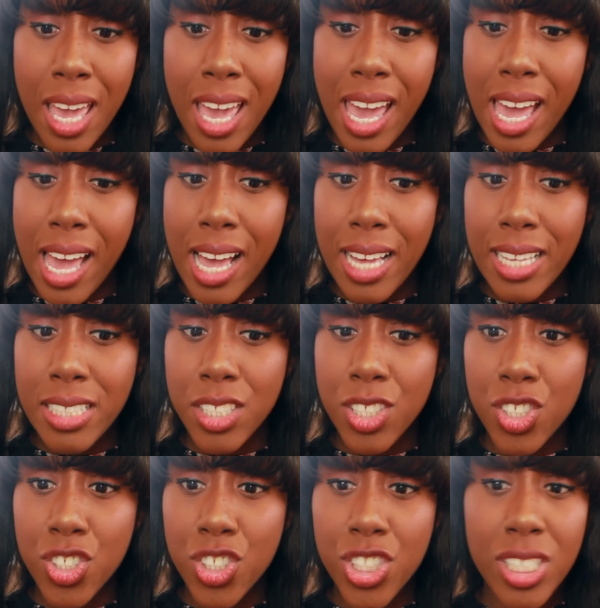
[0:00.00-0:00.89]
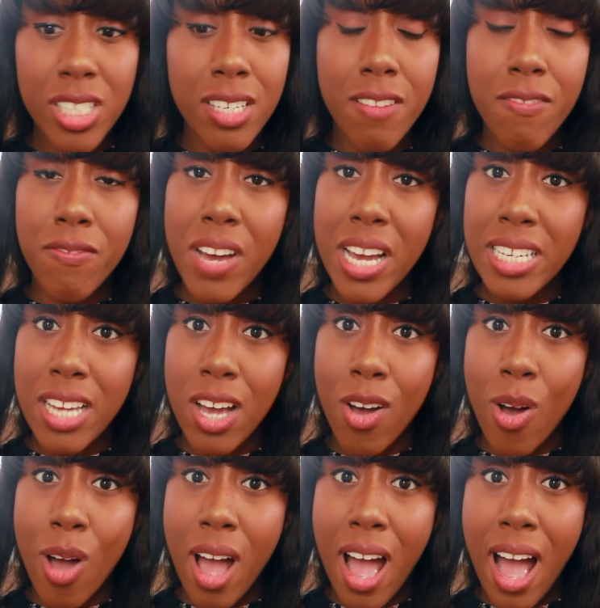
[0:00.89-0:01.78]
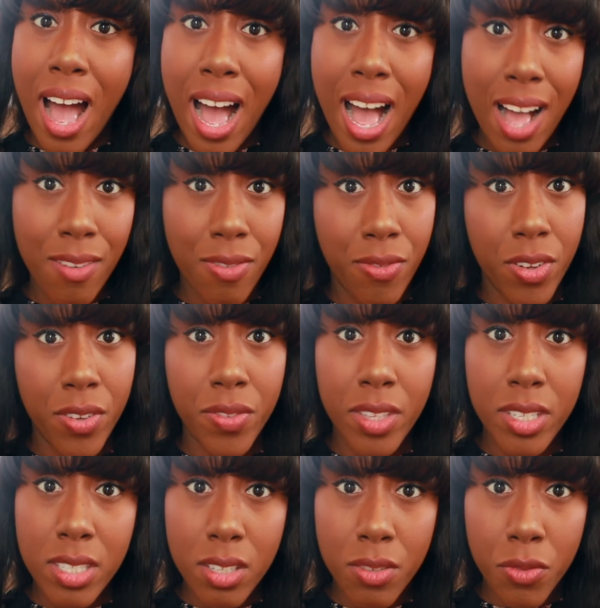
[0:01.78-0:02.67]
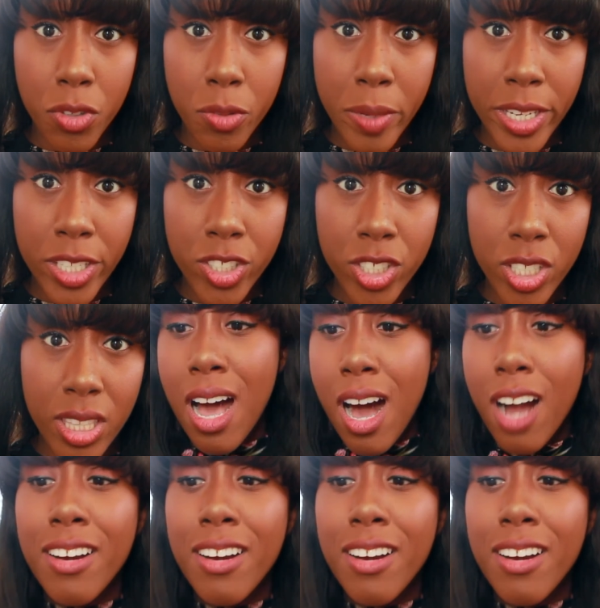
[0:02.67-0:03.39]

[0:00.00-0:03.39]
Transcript: and she didn't find out half of this information.